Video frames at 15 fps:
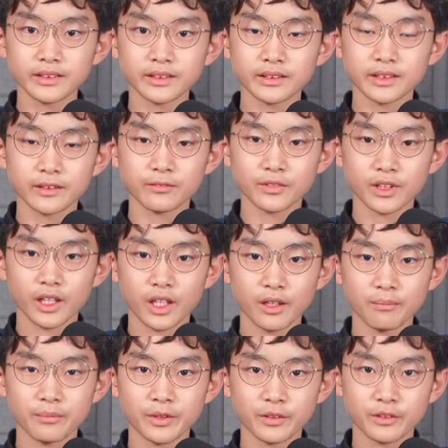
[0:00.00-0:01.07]
This system
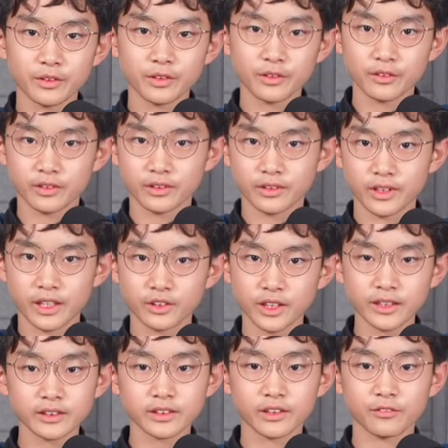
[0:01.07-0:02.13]
will help you to
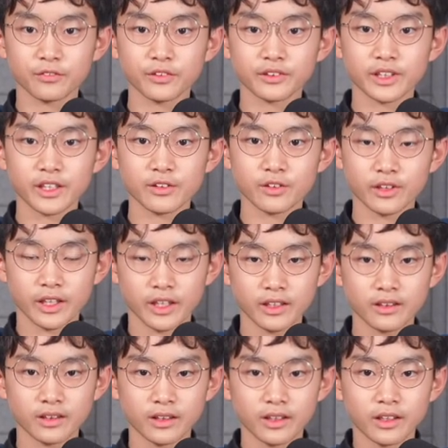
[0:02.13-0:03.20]
digest the food that
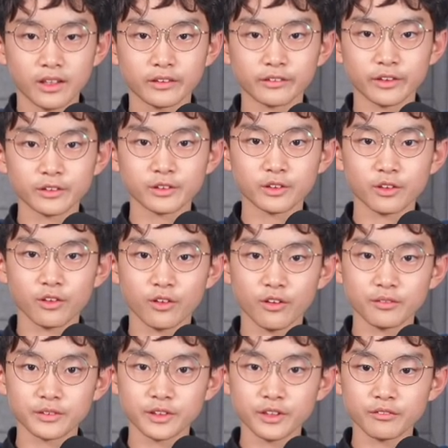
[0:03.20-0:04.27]
you ate and
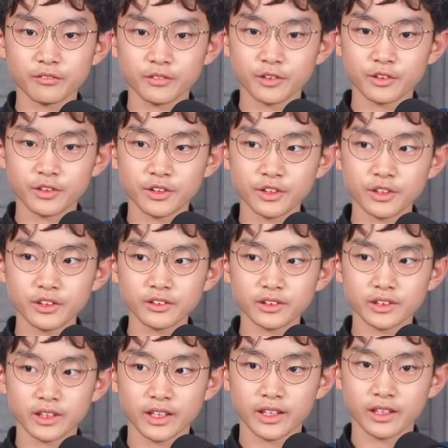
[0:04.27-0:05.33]
also absorb
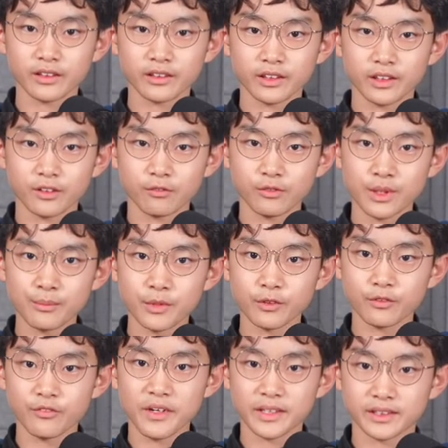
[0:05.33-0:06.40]
nutrients and
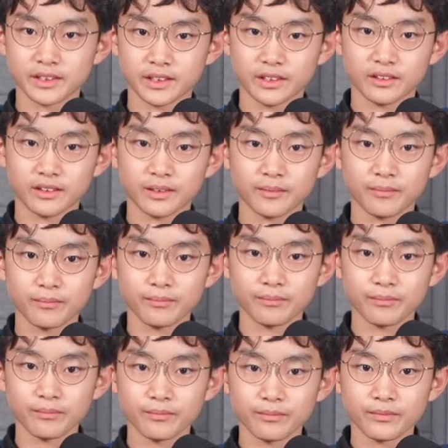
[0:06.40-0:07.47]
remove waste.
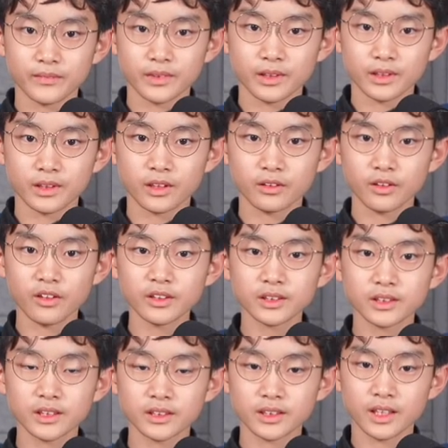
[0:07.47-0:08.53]
The
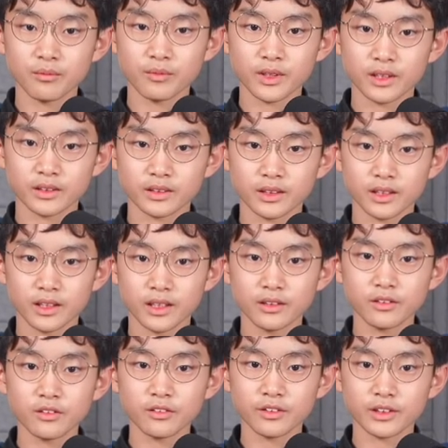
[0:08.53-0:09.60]
third system
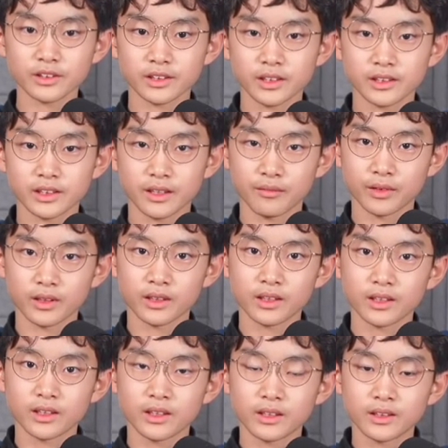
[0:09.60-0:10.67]
is endocrine system.